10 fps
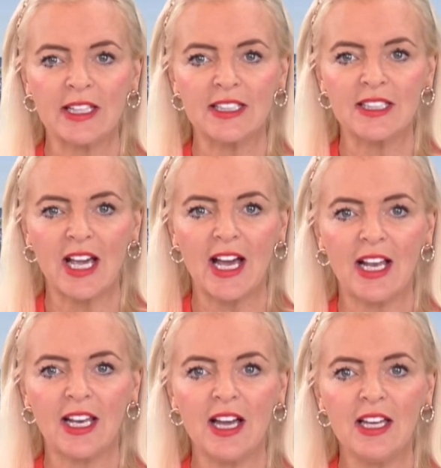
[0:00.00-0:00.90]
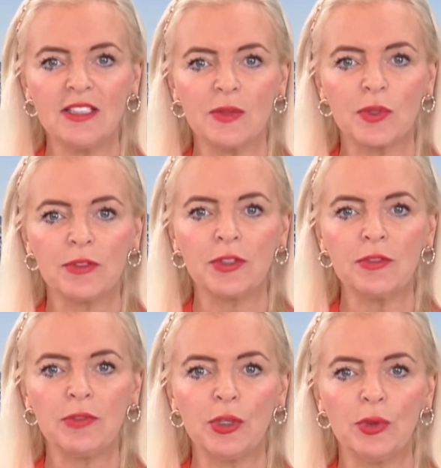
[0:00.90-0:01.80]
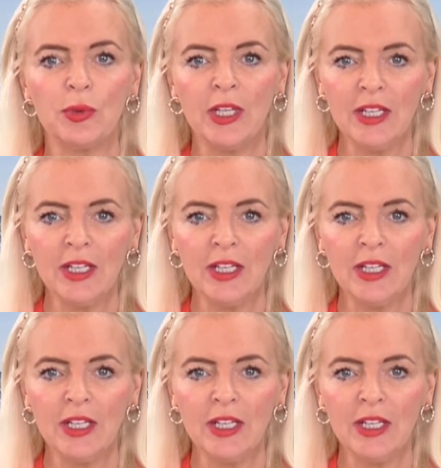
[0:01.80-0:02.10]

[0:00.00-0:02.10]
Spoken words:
and its allies were of the view